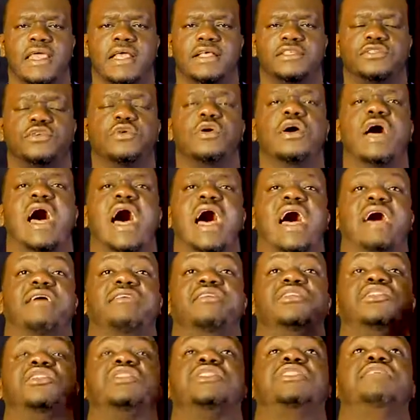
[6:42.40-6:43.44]
So I
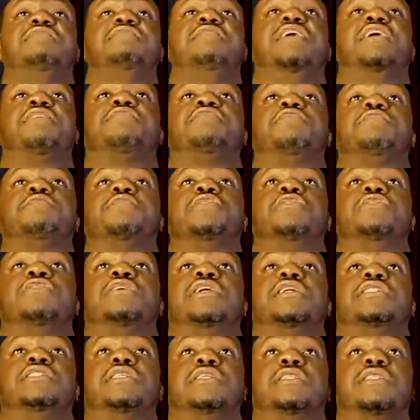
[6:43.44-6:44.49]
received that from the Lord.
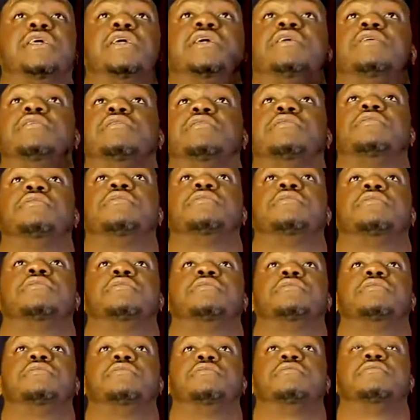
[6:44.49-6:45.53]
I said, "Thank you, Lord.
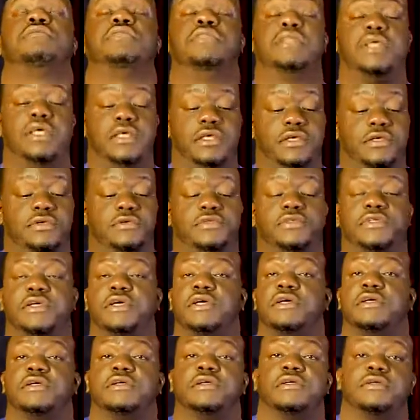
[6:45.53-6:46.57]
Thank you, sir."
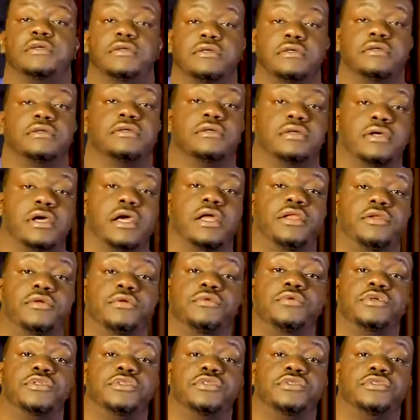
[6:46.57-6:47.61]
I know
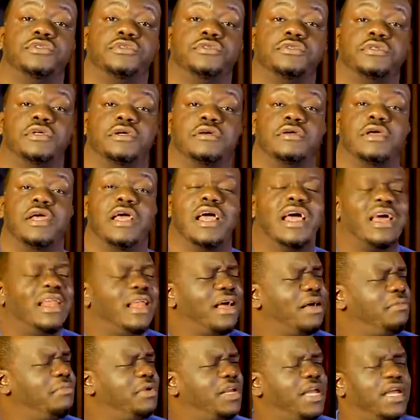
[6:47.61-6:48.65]
what to do. And
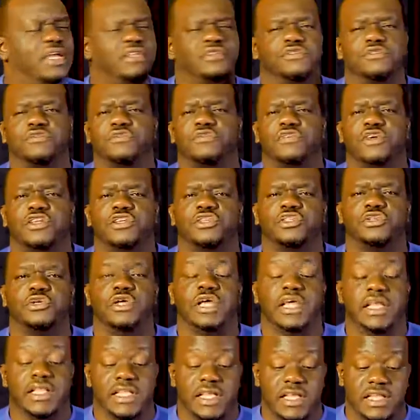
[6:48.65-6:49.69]
I began to fellowship.
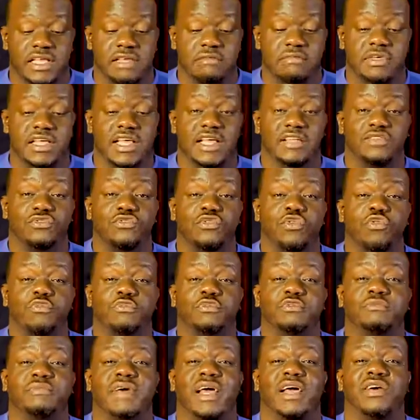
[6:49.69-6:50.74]
Then he began to
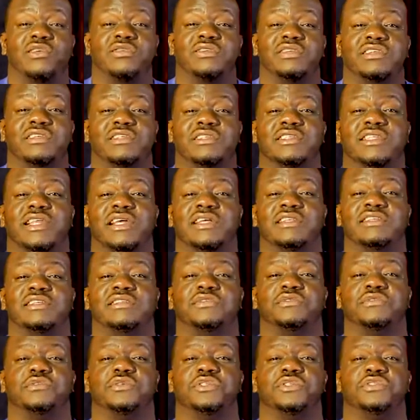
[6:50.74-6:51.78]
open my understanding
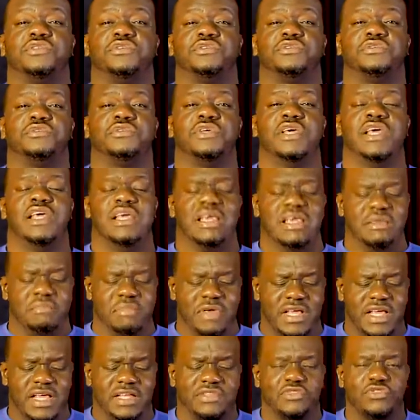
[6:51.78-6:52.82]
to his truth. He
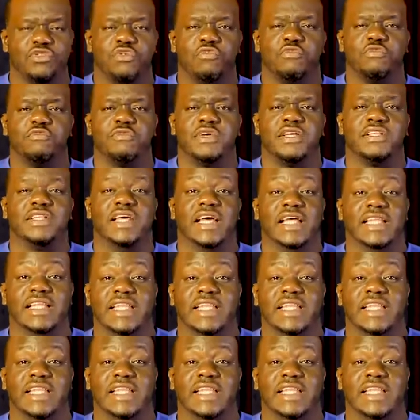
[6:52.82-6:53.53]
began to open my.